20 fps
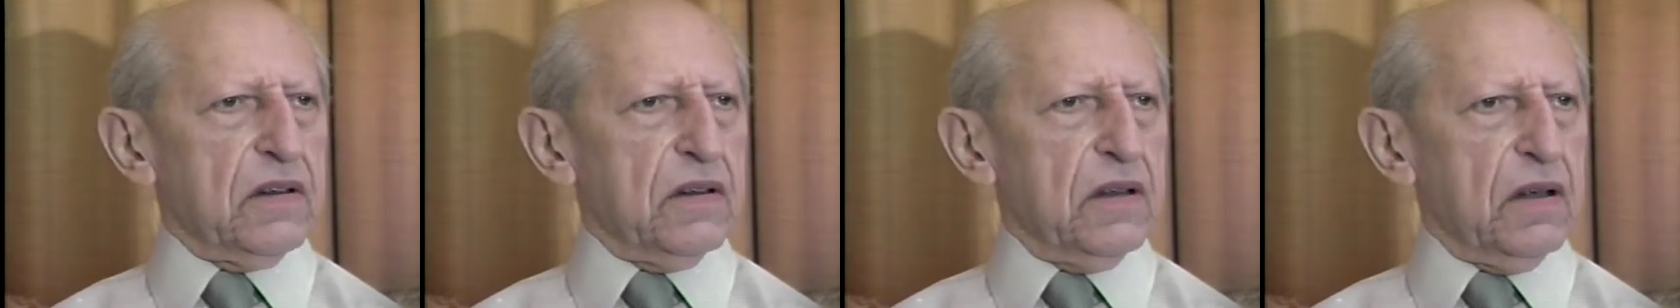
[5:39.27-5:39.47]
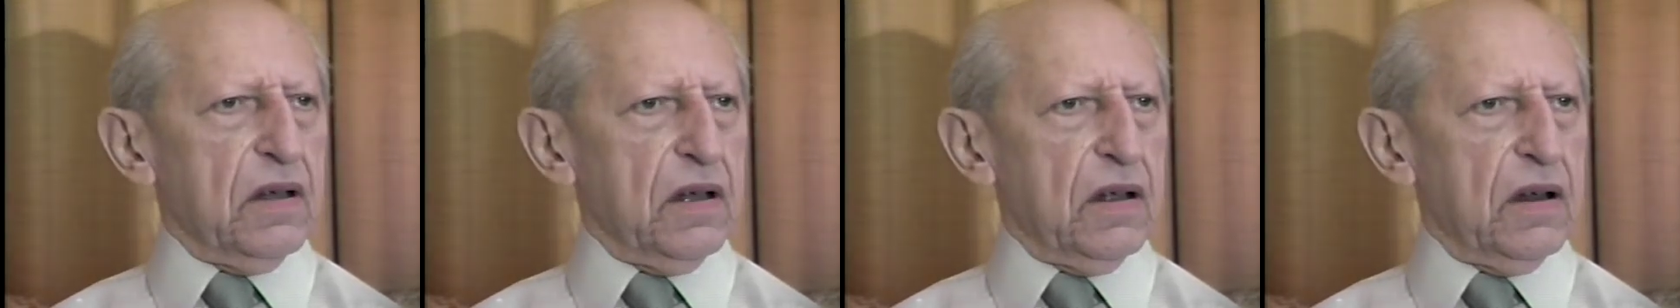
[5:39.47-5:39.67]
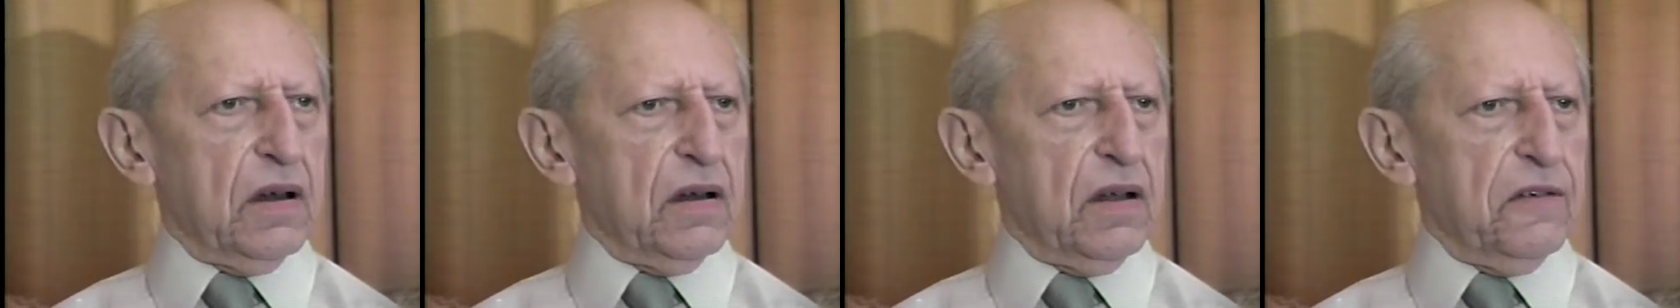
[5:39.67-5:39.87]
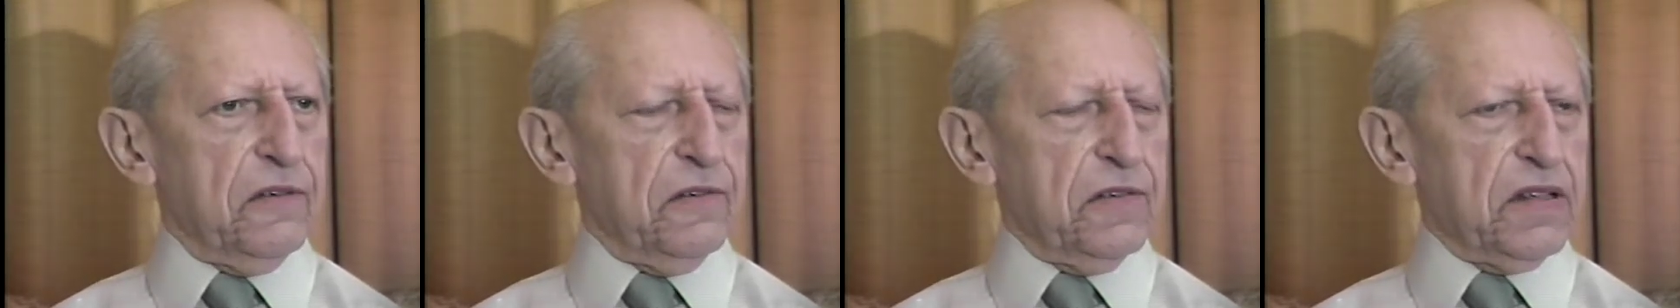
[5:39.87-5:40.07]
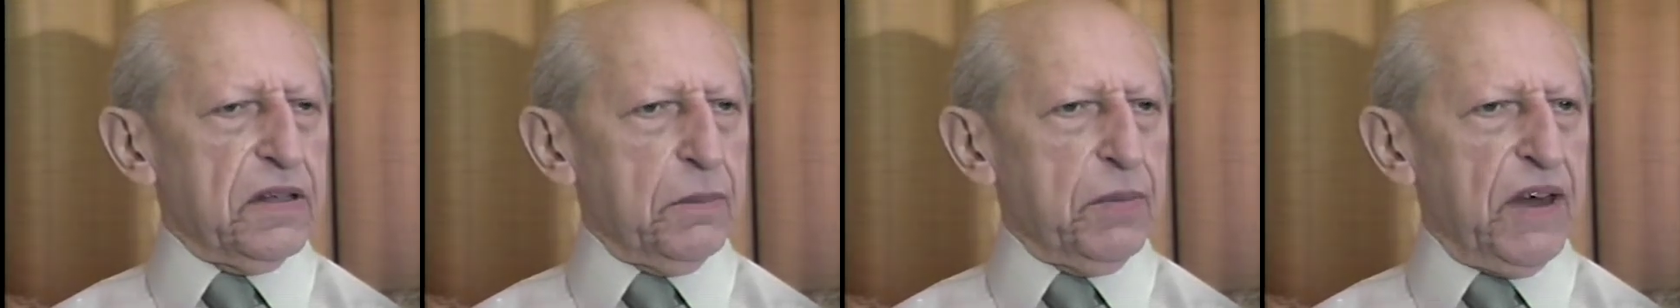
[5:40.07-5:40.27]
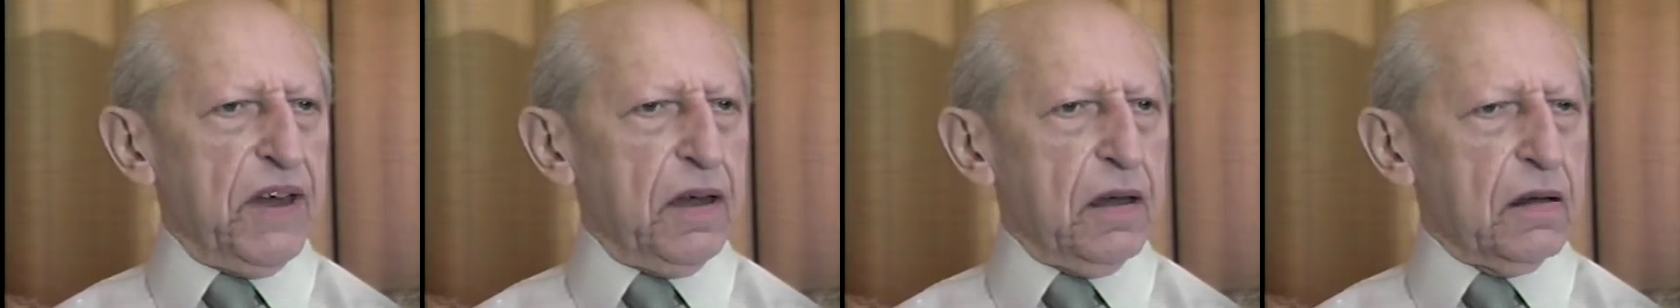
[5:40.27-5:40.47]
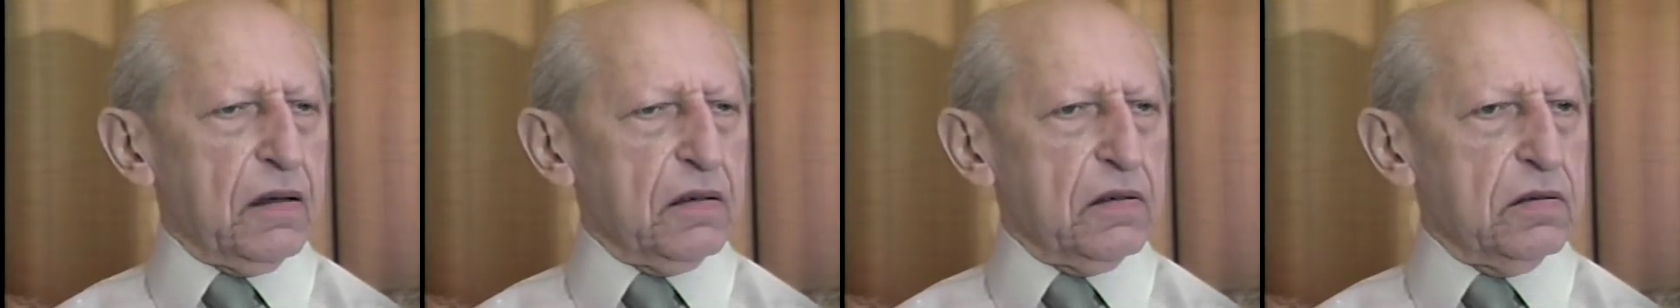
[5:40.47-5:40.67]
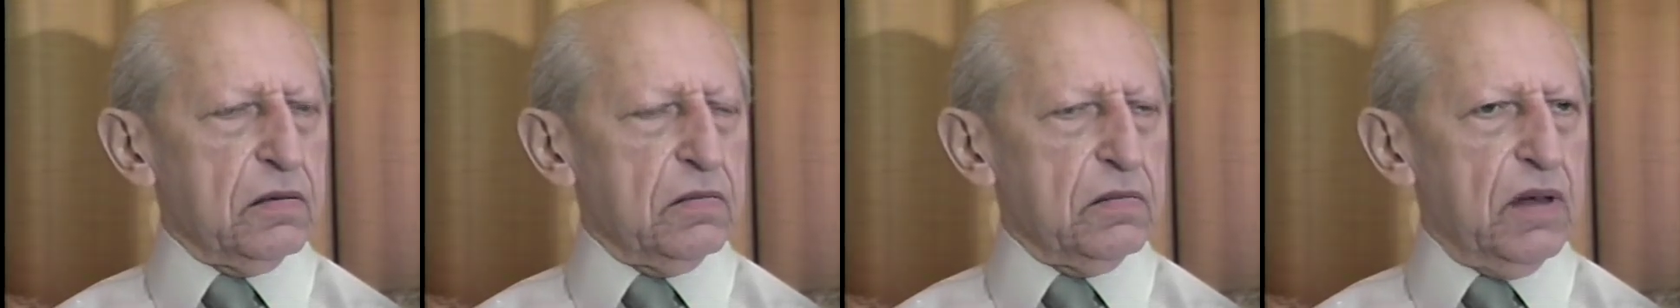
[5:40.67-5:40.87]
I left the bank
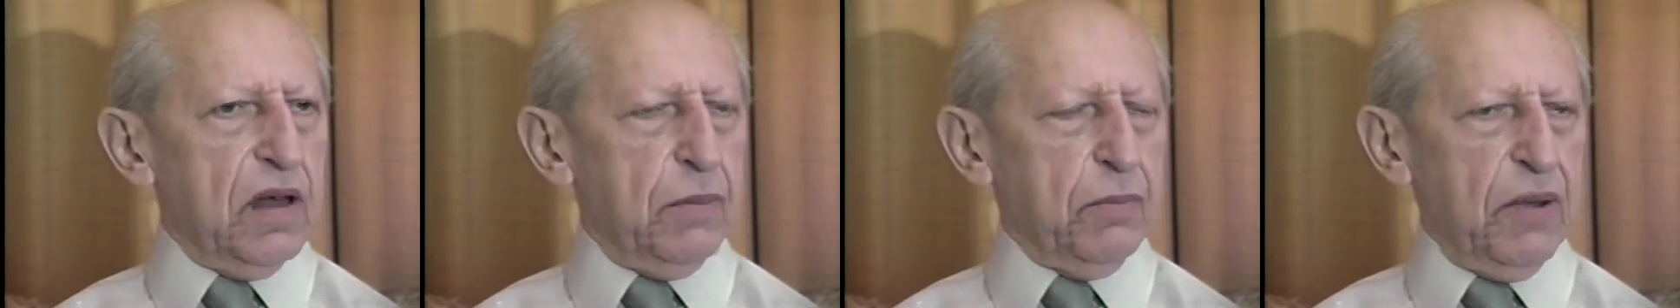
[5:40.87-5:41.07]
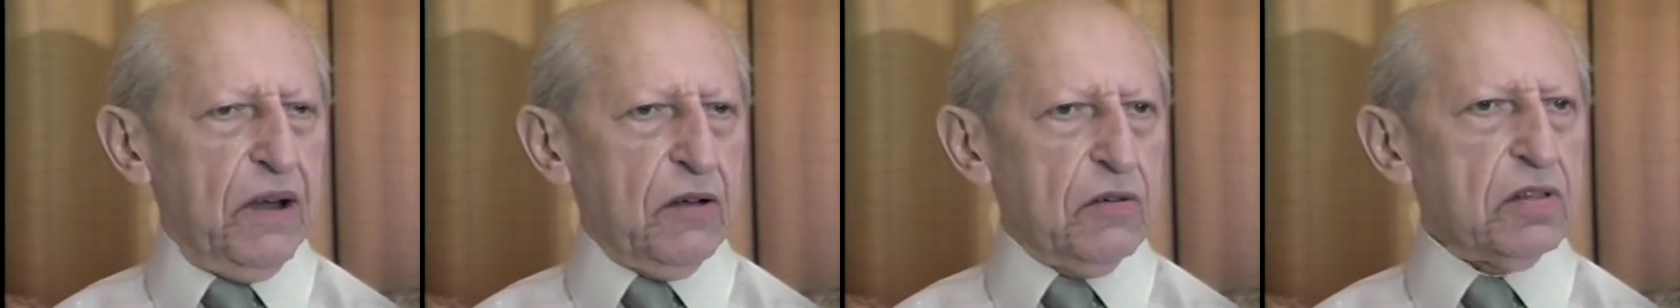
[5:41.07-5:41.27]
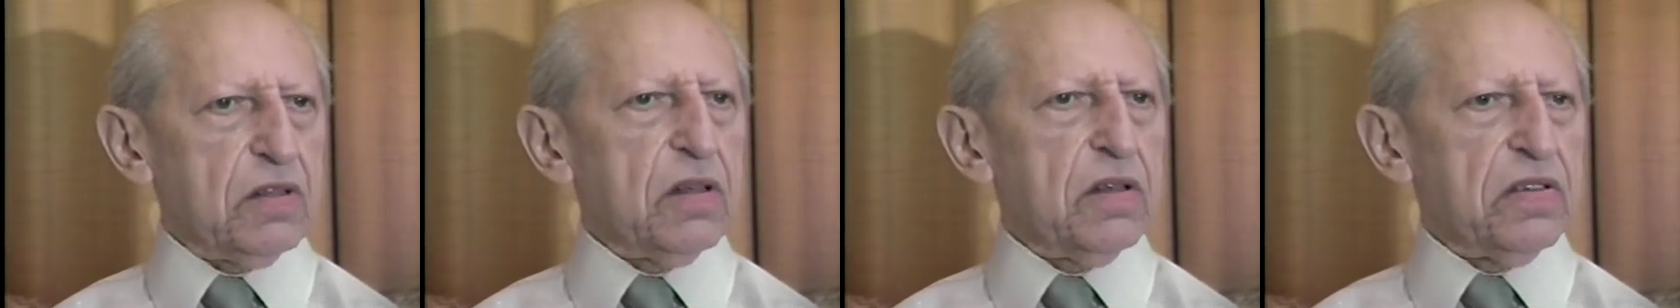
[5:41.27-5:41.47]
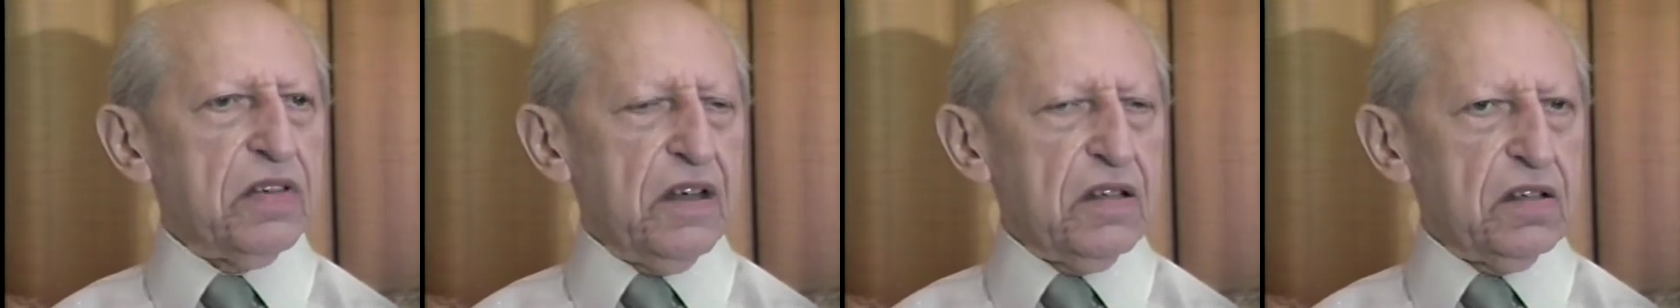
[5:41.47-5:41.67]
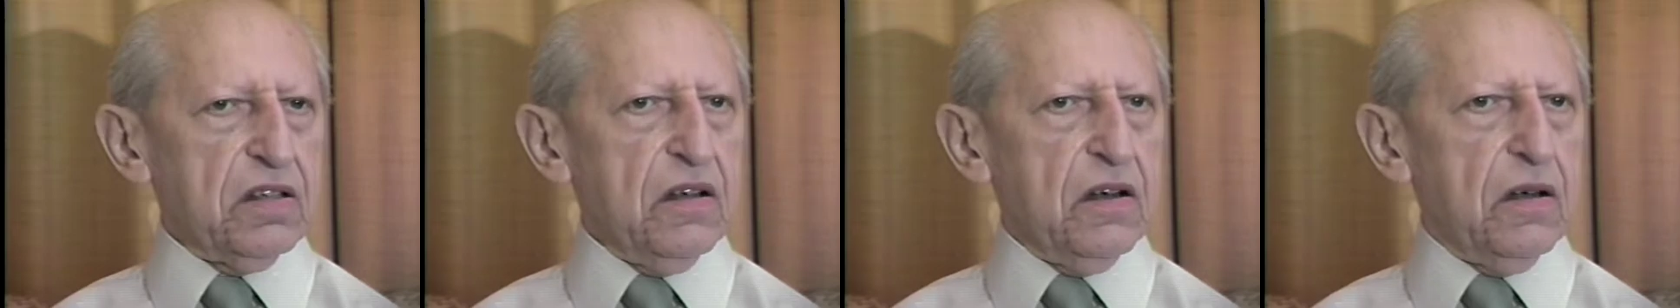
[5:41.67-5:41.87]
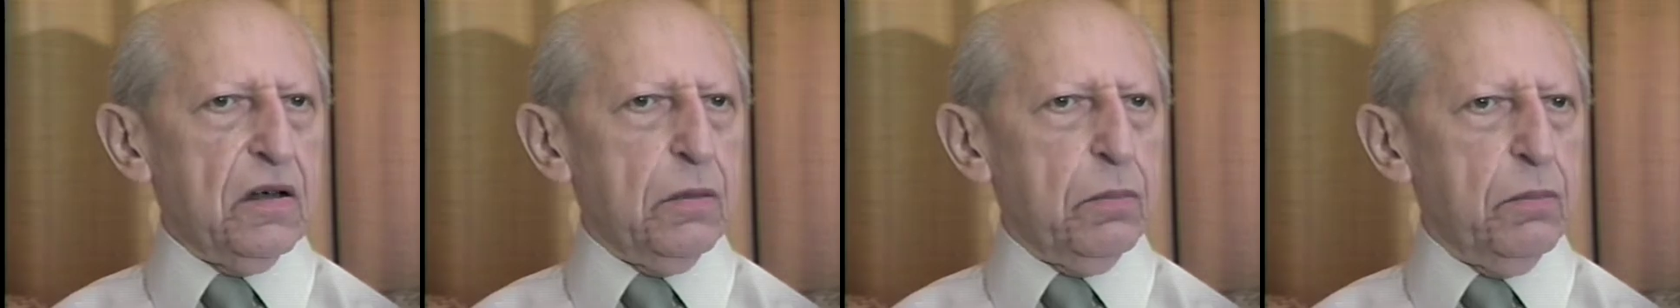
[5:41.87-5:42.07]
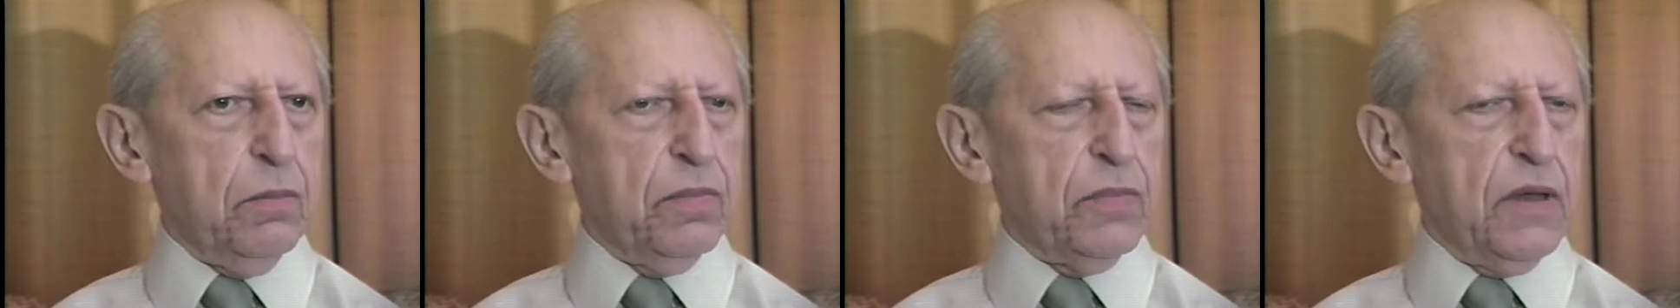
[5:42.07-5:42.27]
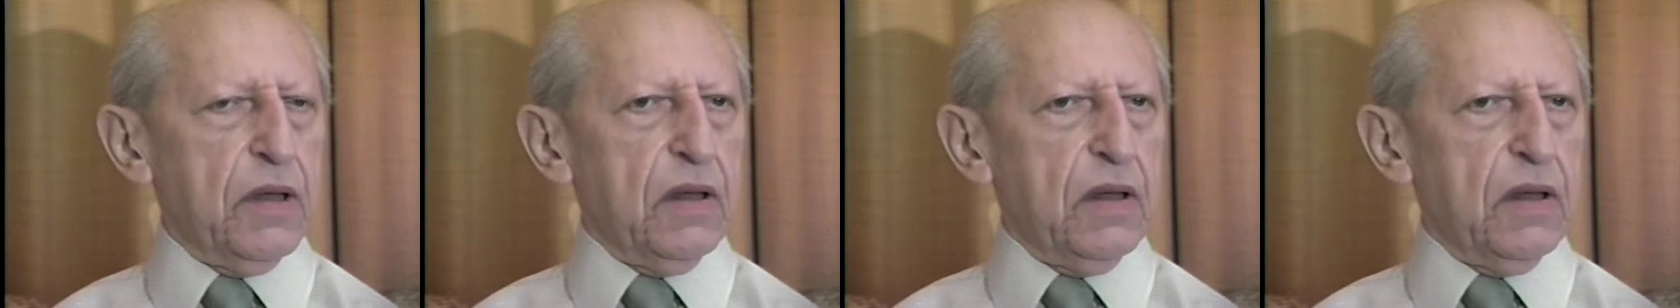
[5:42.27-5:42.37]
about that time,